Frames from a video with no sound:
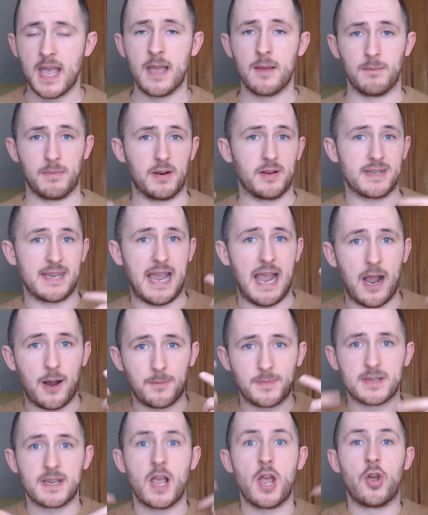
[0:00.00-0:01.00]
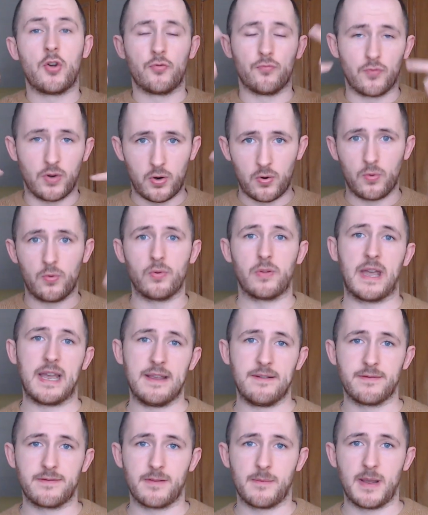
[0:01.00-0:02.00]
because it helps recall that
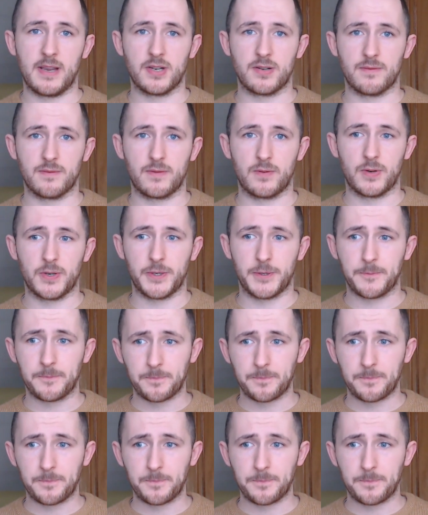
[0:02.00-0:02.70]
information for you.